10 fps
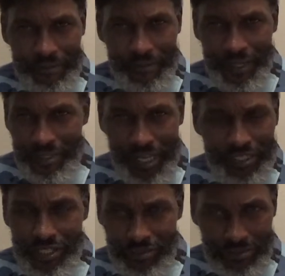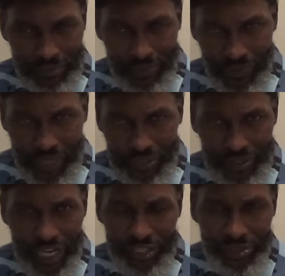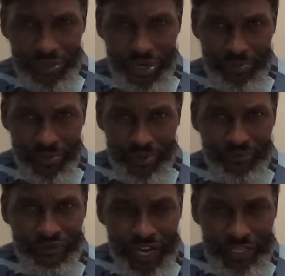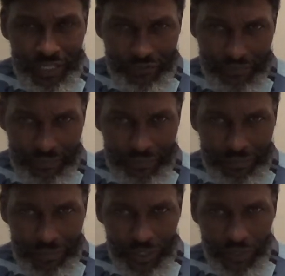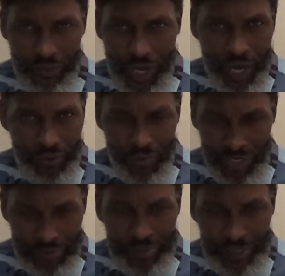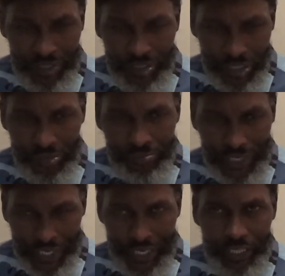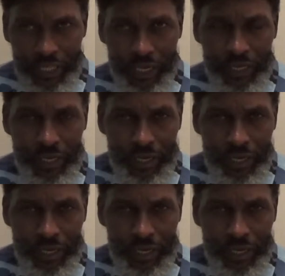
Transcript: Then that's the one Donald Trump will fight. You know, God wanted him to still be in there.